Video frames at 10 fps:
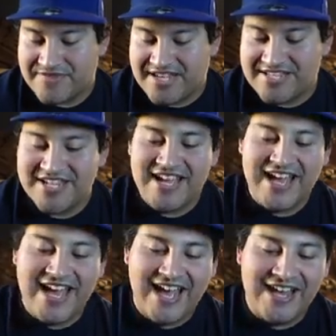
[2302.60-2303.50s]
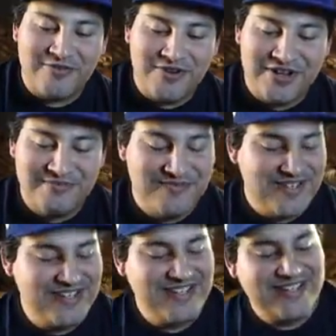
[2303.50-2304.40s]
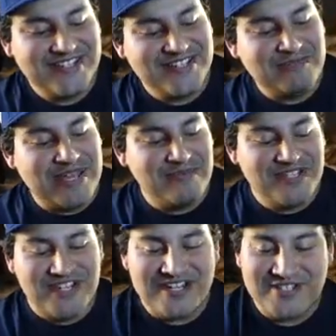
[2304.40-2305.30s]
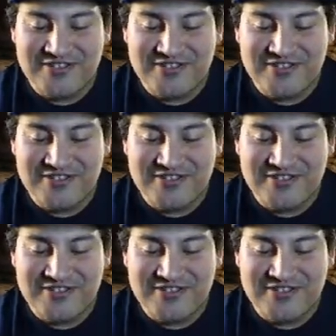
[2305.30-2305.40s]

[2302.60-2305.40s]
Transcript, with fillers: It's a Hatterene baby shiny.